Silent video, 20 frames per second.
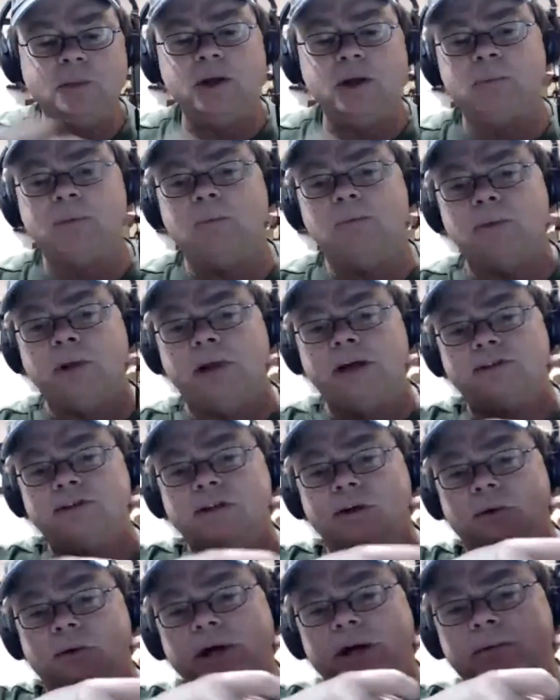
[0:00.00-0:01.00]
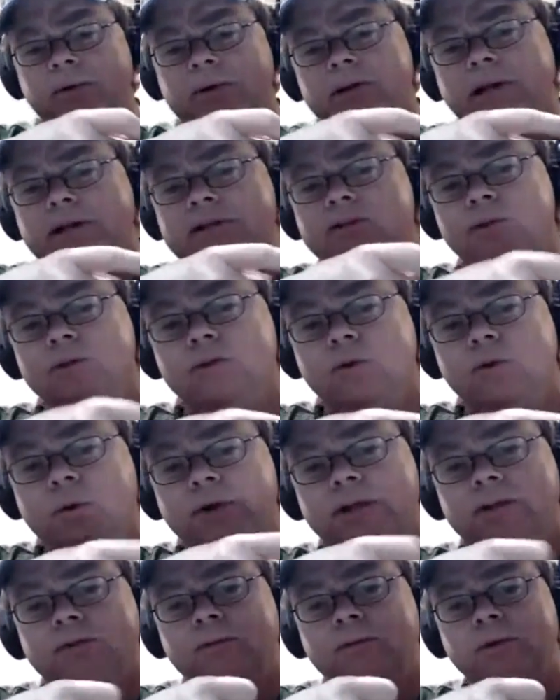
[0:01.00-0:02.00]
blazing away with like
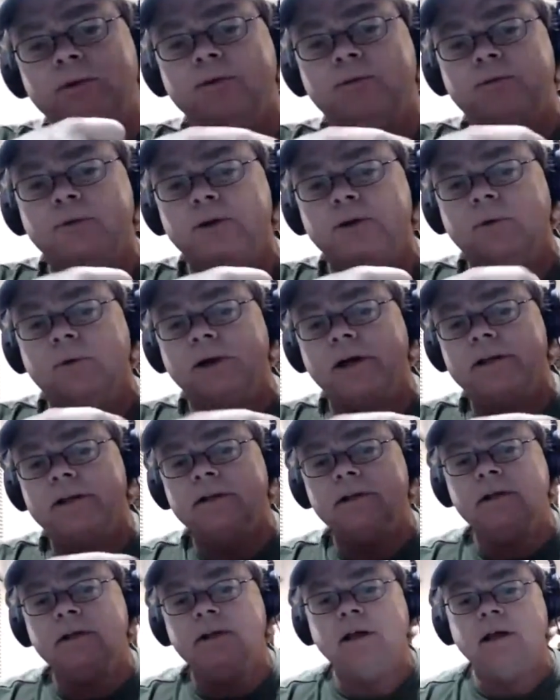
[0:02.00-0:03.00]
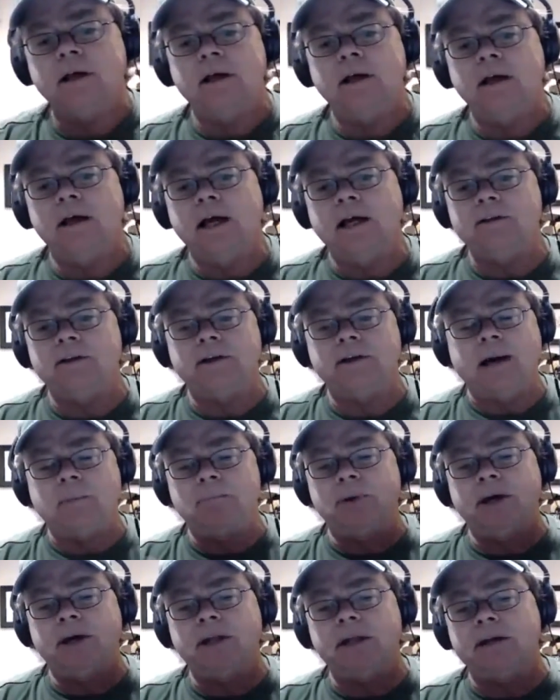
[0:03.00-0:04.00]
223 or 308 mm-hmm. and they're not picking it up,